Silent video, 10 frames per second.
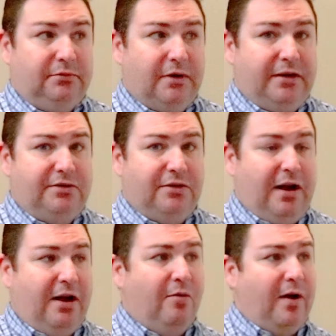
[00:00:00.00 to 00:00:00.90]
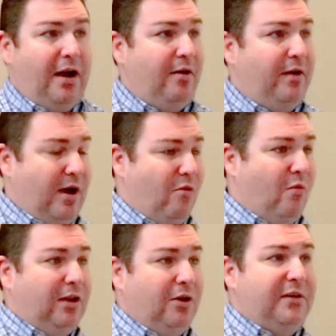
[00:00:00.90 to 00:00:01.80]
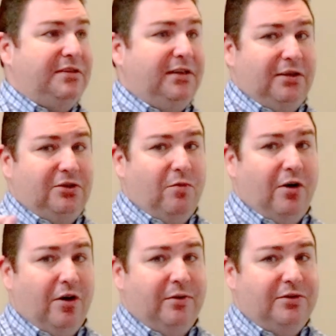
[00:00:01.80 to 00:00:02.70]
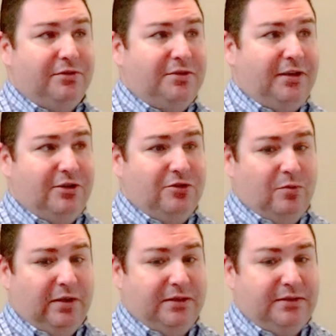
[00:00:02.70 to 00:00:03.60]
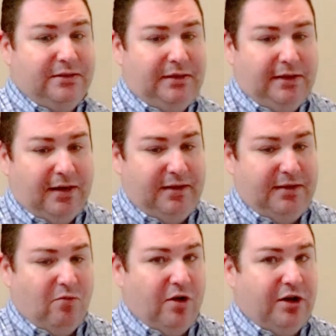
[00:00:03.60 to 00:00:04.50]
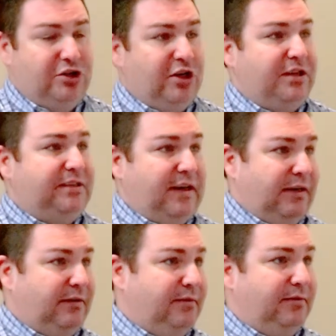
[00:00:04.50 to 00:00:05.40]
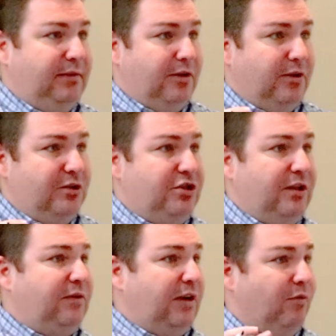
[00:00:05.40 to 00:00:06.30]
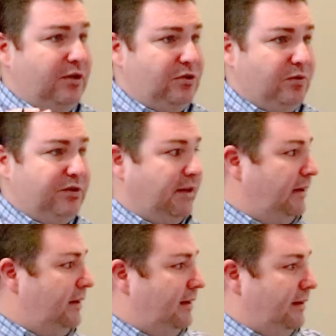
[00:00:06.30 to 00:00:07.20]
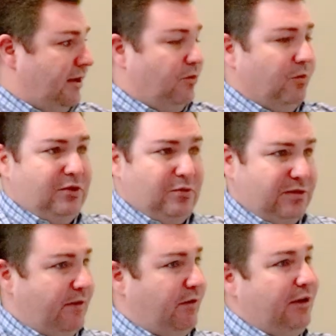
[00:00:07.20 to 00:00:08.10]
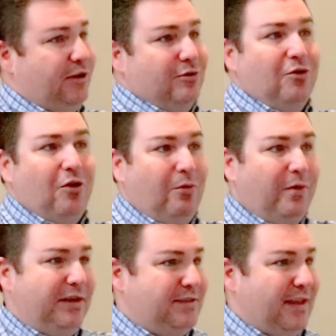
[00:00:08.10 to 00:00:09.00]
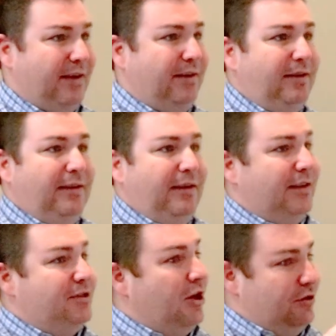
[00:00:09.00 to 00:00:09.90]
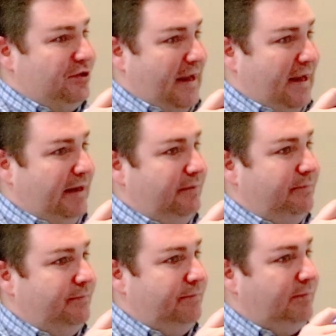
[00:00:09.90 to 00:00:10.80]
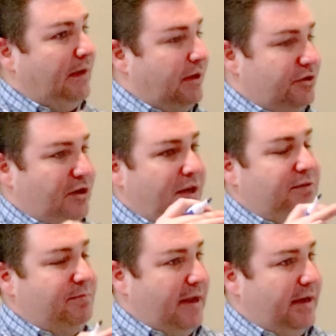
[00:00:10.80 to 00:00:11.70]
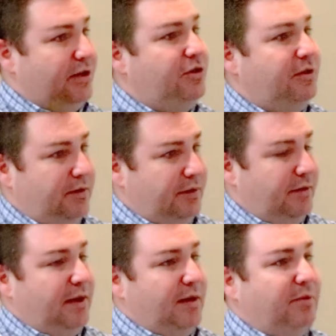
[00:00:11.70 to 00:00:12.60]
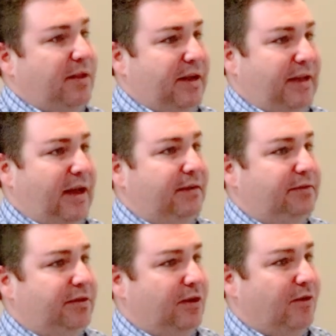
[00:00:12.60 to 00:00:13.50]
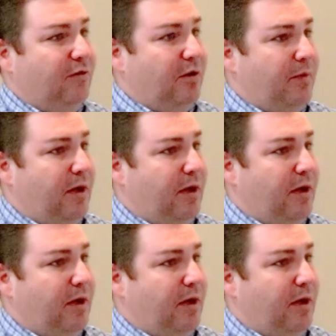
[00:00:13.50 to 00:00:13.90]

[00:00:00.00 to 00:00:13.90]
right? So how well are we sticking to what our original schedule was? And then we're adjusting, and shifting resourcing. That whole resource leveling and control, what is that? It's understand it, adjust, manage, and apply that to the overall